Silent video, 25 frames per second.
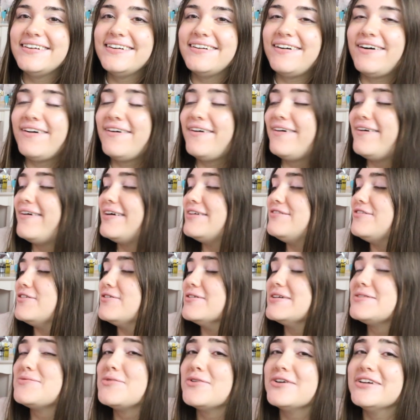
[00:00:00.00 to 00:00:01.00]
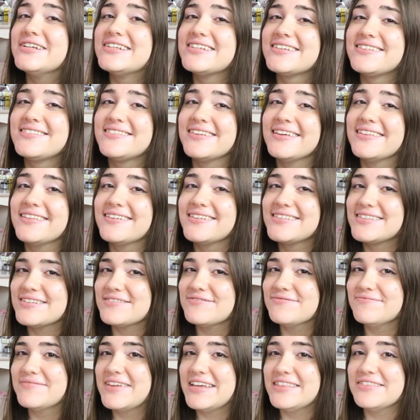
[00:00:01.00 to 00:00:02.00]
I've always wanted to see this
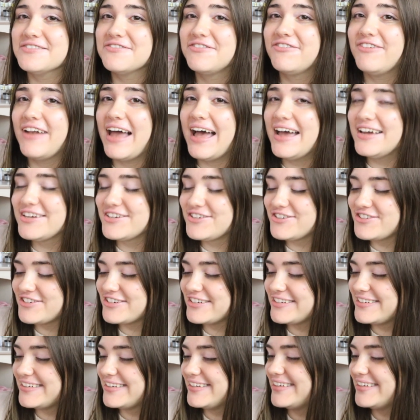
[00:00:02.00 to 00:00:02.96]
in flesh.